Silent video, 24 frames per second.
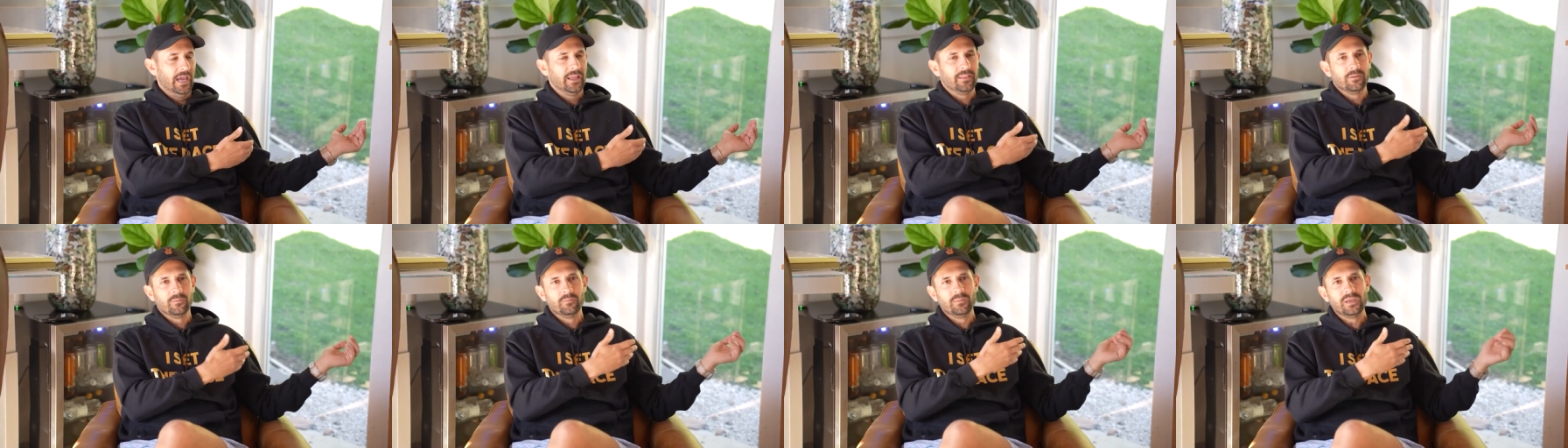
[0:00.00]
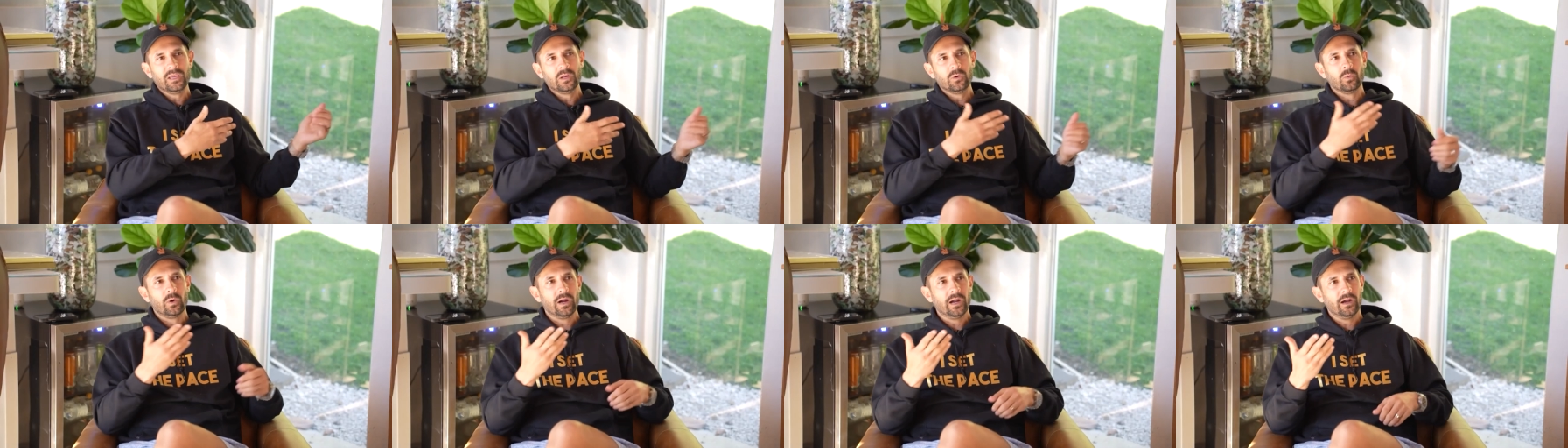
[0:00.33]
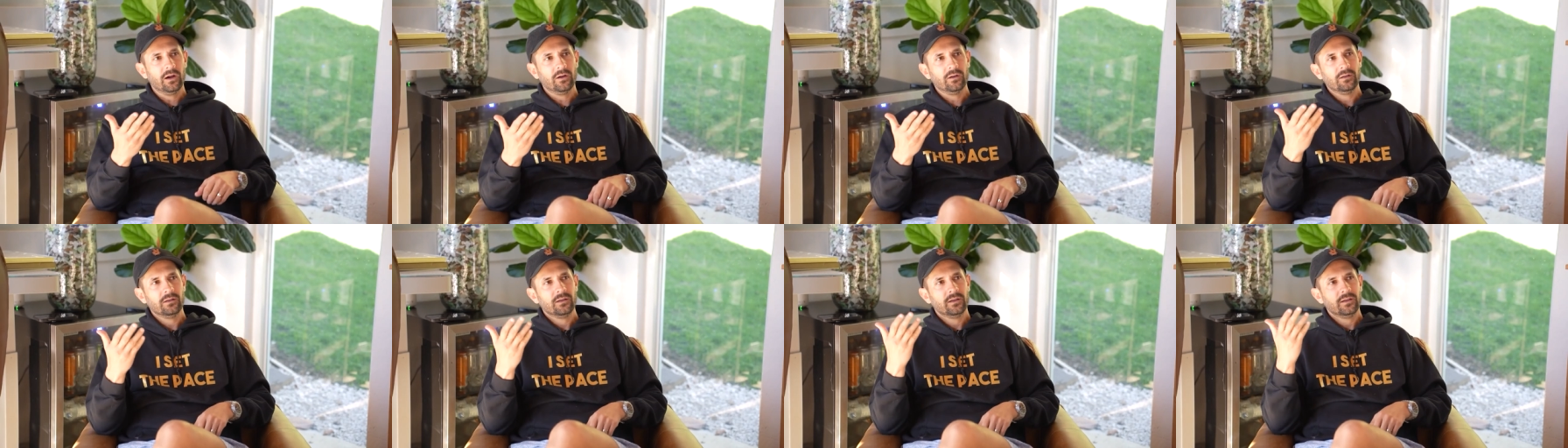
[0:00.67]
And
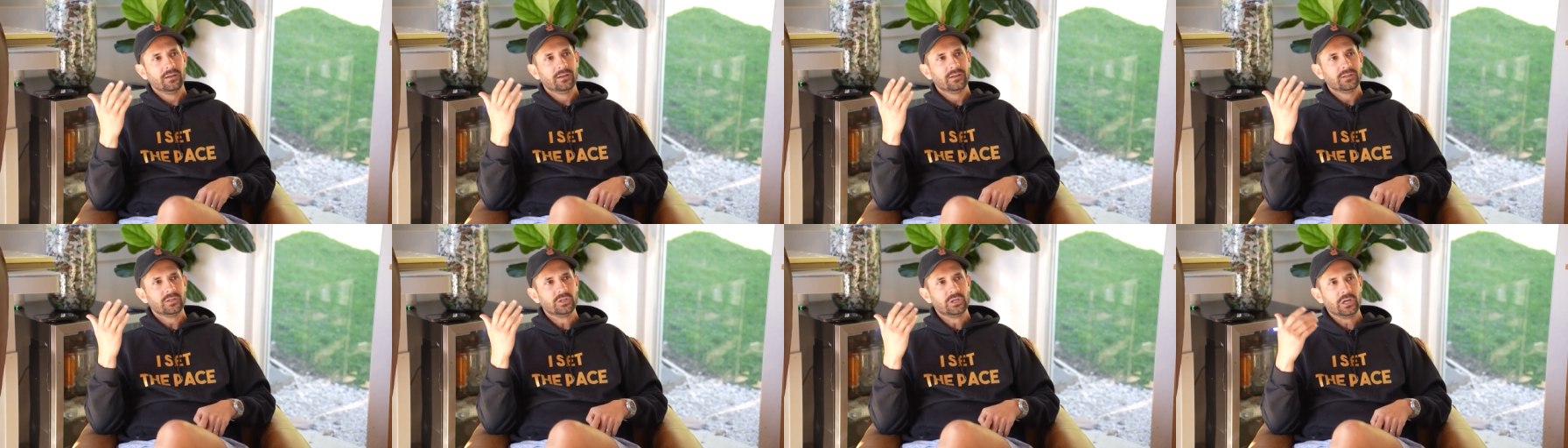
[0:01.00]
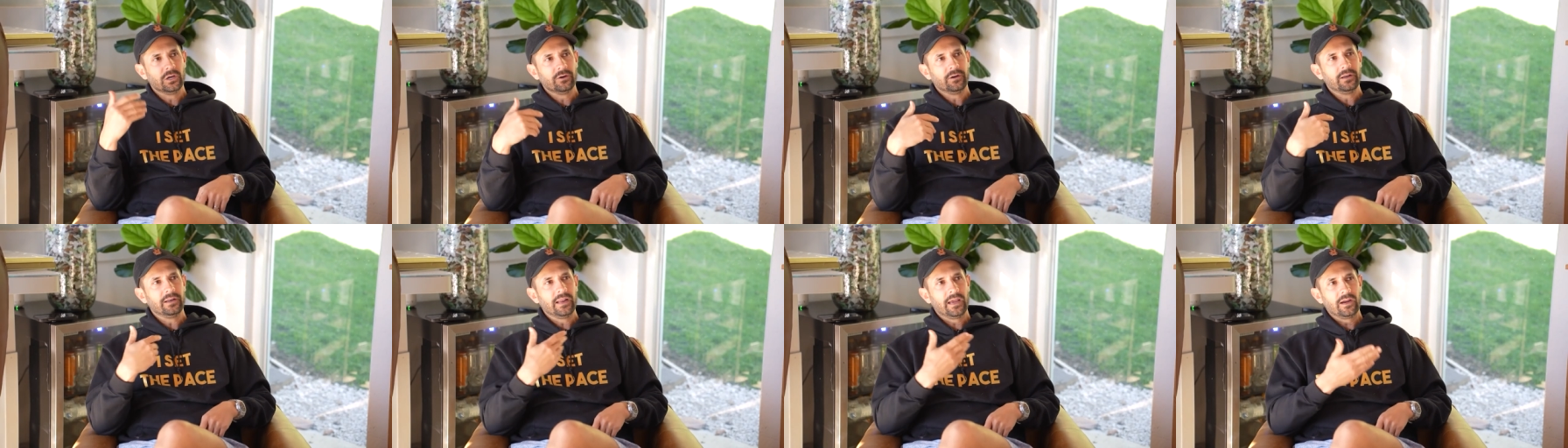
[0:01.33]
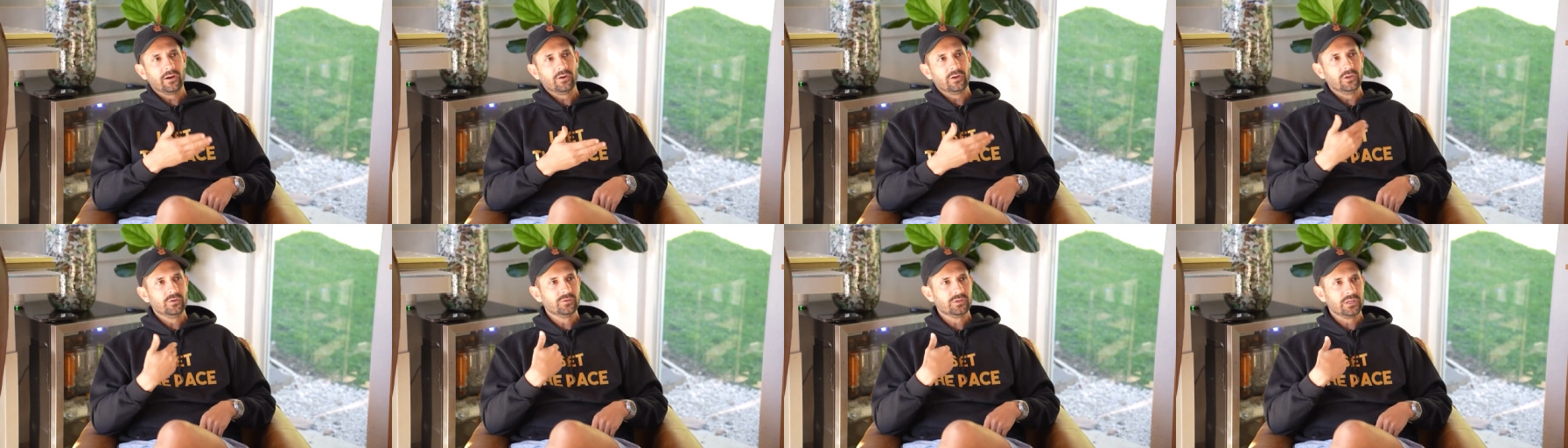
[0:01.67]
meanwhile, Jerry and I
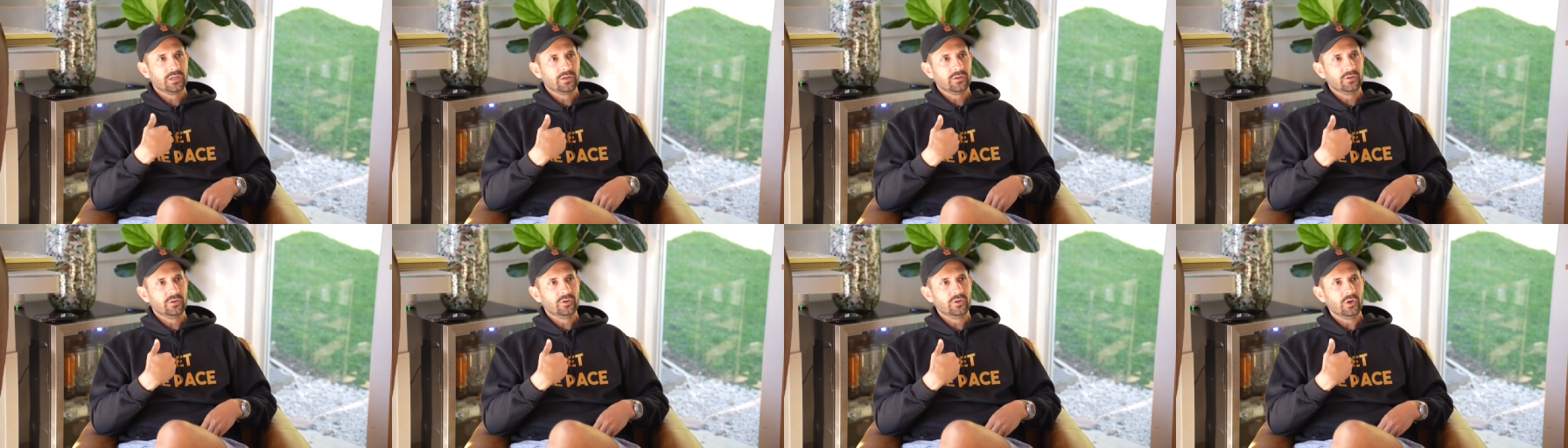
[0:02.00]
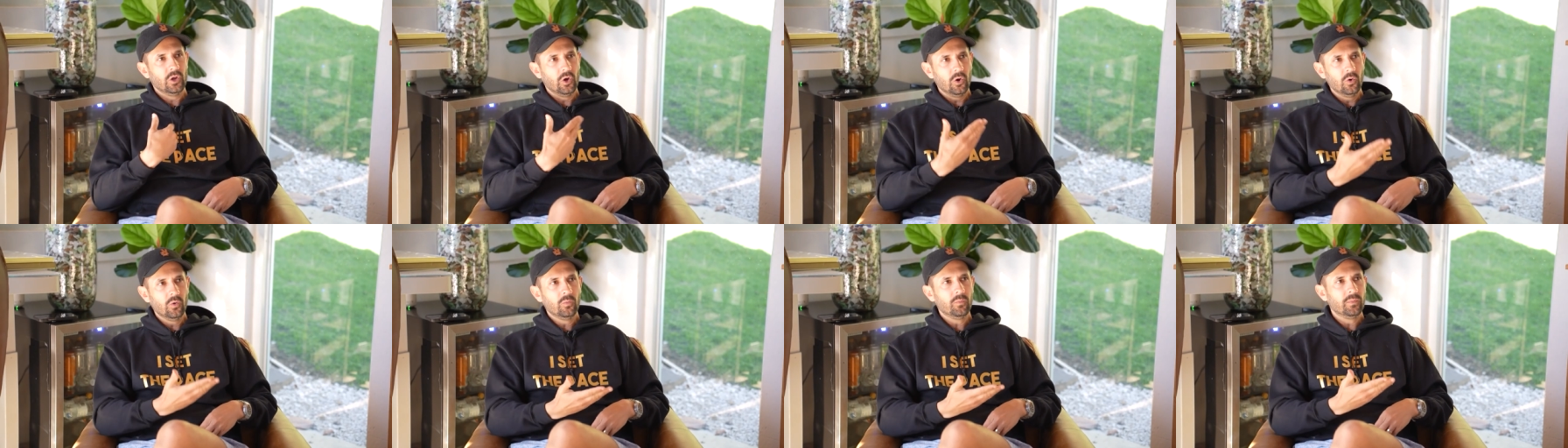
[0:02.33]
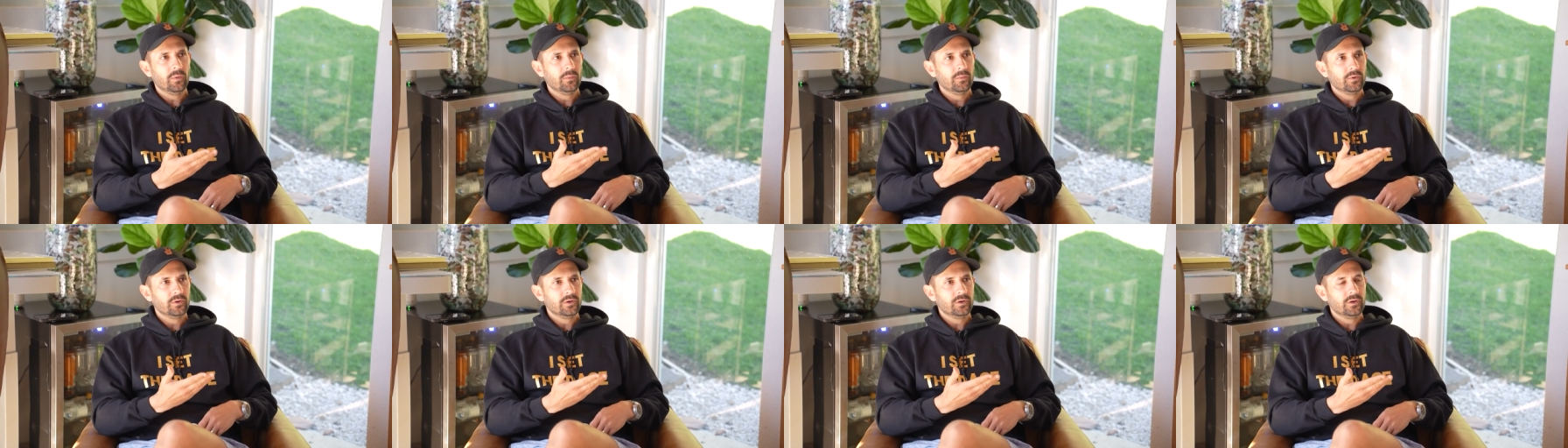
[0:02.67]
are using no